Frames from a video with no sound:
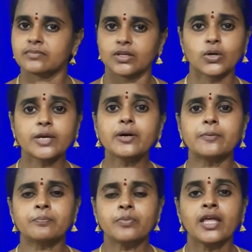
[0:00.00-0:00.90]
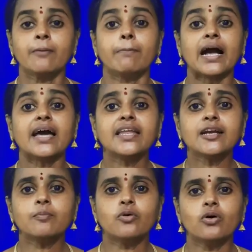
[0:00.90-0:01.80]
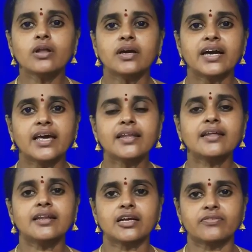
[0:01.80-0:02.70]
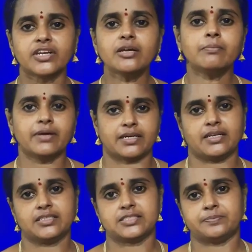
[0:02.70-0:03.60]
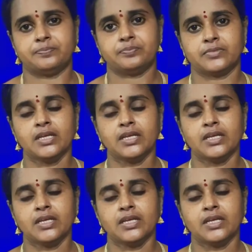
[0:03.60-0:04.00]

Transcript: Okay, ma'am? Panic mode error recovery mechanism.